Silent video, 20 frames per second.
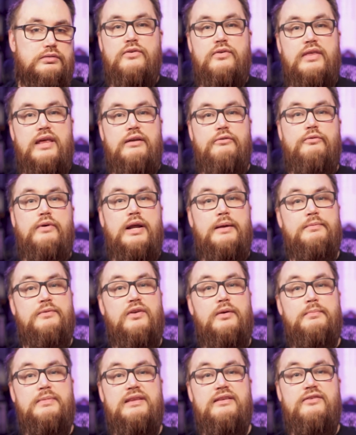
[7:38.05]
So that wraps
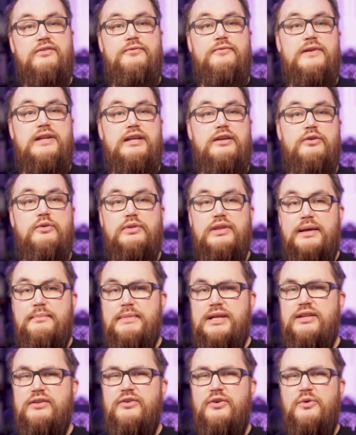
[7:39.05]
up this video. Let
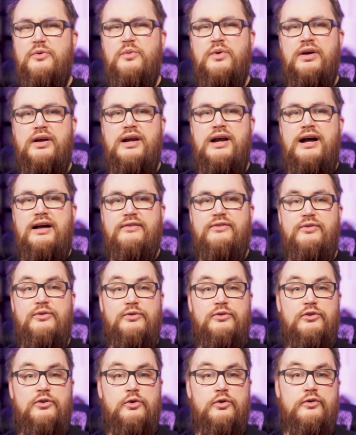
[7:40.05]
me know what
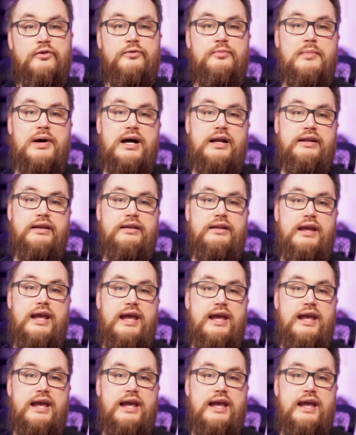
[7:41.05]
consoles you have modded,